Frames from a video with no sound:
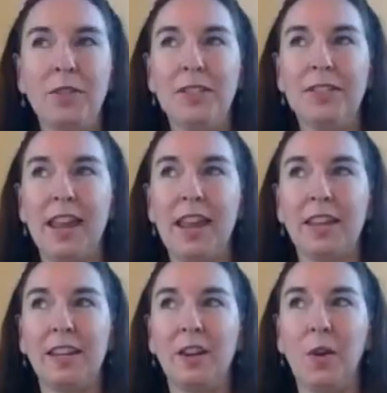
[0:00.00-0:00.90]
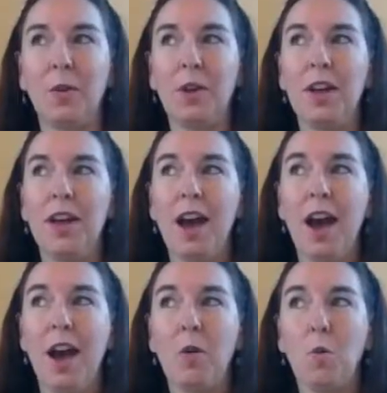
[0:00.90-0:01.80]
to say,
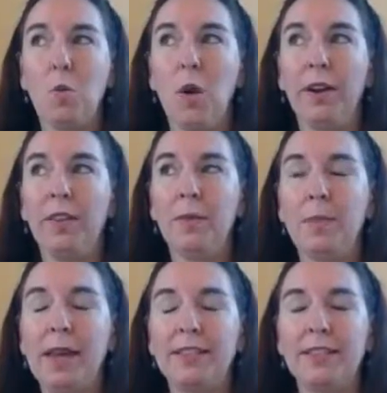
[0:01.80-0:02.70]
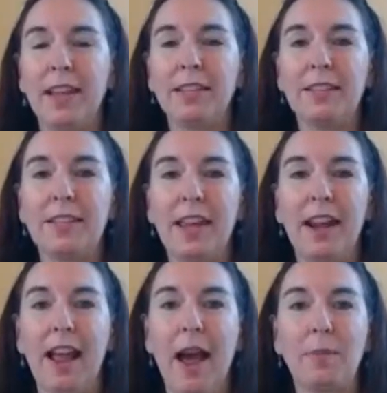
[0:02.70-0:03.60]
one of the best things that
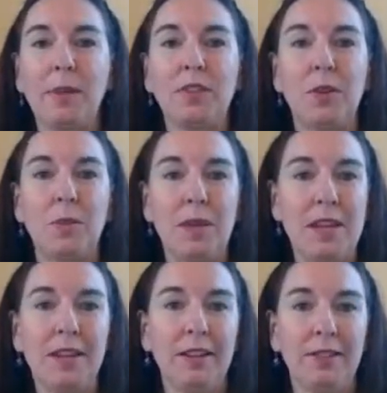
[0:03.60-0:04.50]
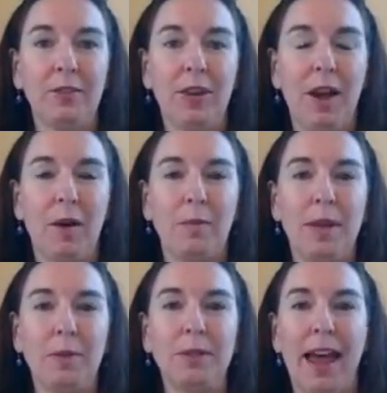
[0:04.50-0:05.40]
happened to me,
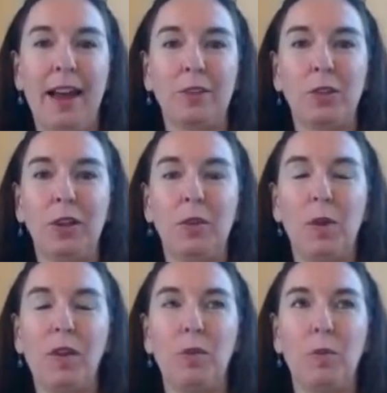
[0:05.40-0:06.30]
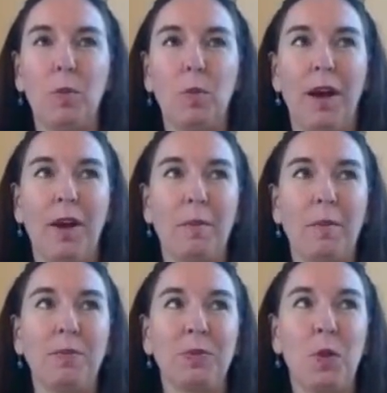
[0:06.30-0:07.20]
it was actually with um,
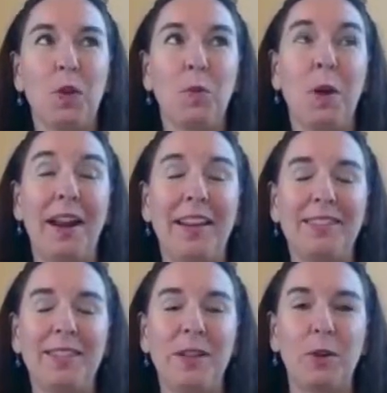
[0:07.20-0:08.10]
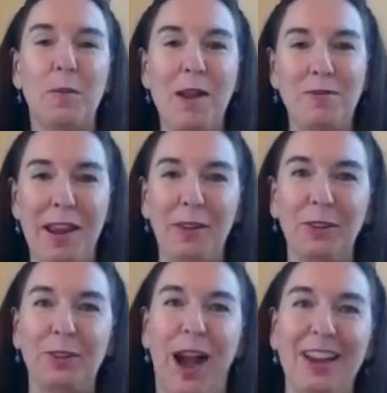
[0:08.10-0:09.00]
what I consider my fatal
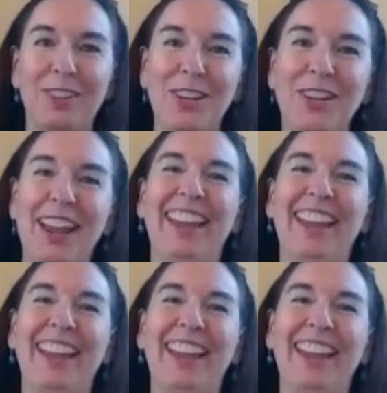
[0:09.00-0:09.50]
attraction